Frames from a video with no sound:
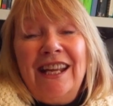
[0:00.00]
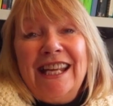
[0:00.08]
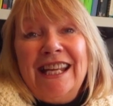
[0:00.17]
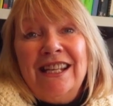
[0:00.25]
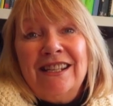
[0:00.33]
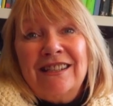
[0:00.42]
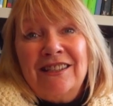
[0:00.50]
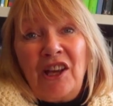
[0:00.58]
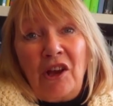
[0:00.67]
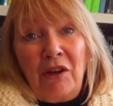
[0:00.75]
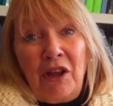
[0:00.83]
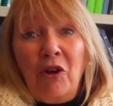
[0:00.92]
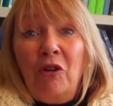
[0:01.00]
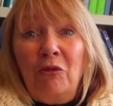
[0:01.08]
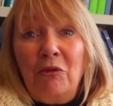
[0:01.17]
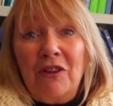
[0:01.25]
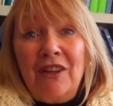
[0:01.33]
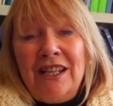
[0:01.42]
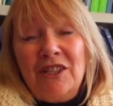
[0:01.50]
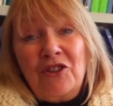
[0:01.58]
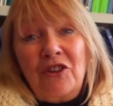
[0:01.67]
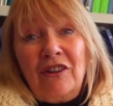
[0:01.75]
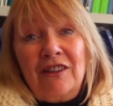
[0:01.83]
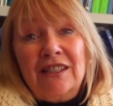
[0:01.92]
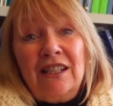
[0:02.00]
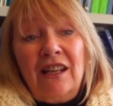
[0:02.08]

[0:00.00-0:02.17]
is going on with these drugs.